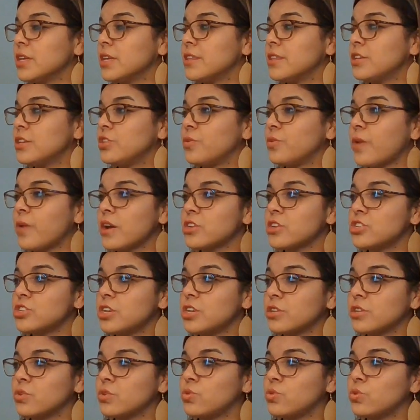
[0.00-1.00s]
in the direction
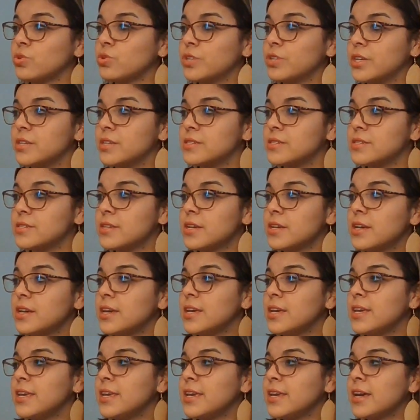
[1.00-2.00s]
of the coolness.
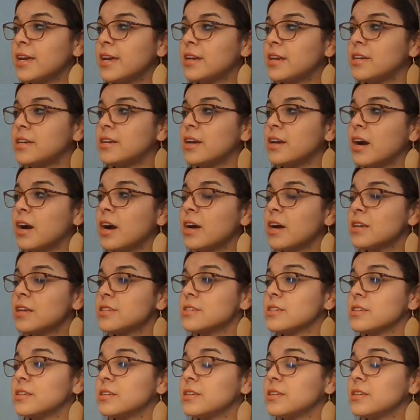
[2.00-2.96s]
He had not